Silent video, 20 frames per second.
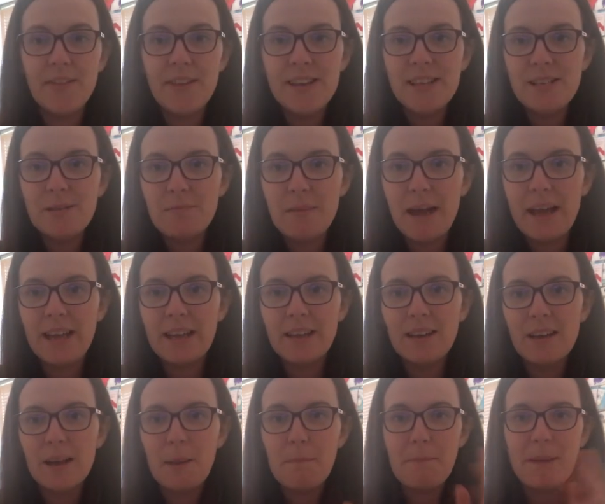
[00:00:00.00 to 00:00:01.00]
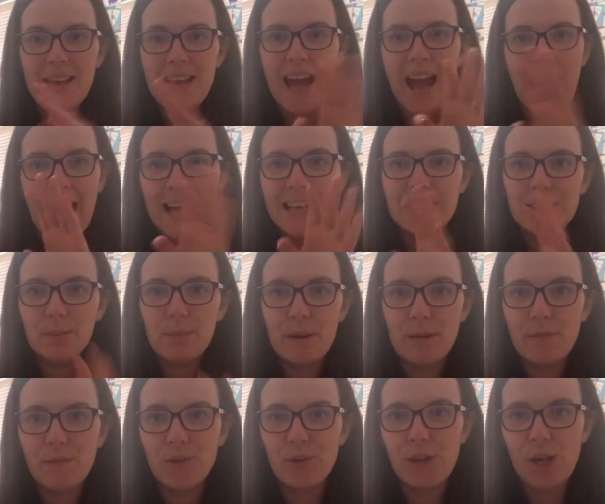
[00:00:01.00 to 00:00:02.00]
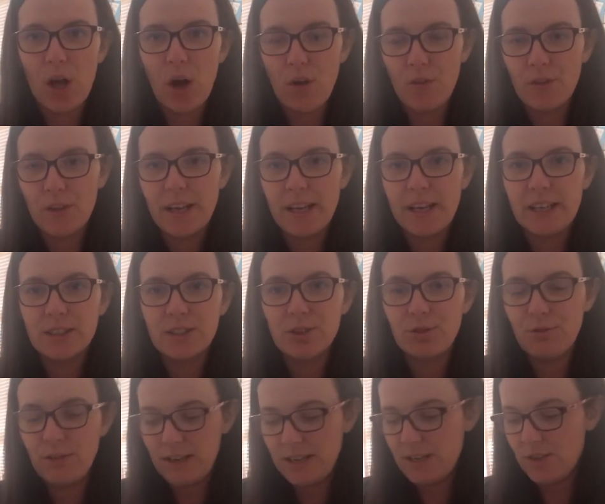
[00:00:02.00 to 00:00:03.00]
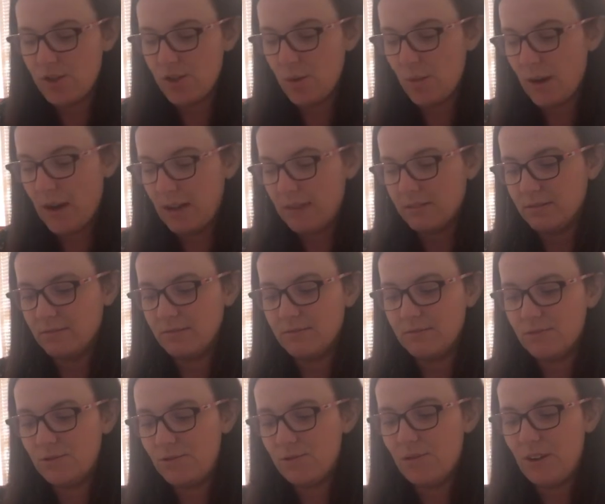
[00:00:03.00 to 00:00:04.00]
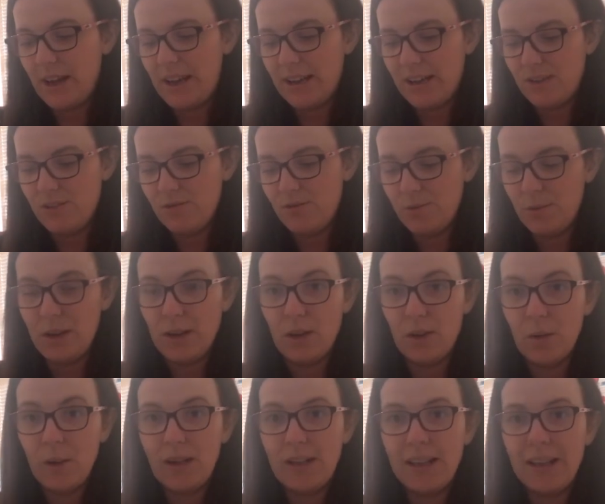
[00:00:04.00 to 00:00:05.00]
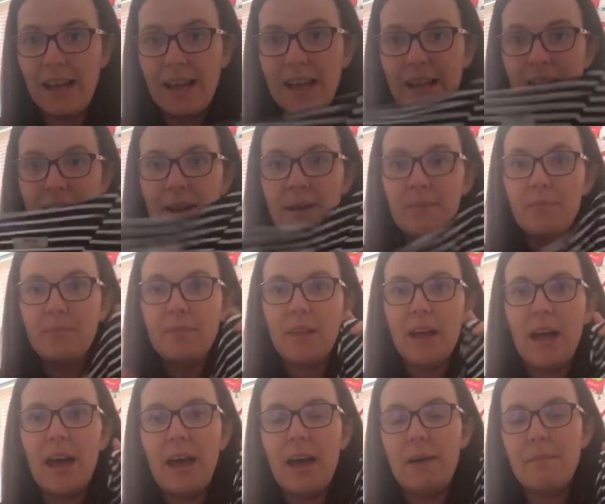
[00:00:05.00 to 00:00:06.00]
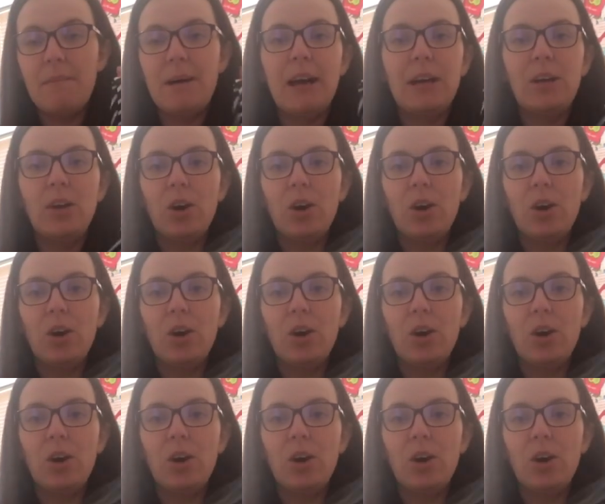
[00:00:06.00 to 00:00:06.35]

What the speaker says: this may make your eyes a bit funny on the screen, so I'll try and do it quickly. I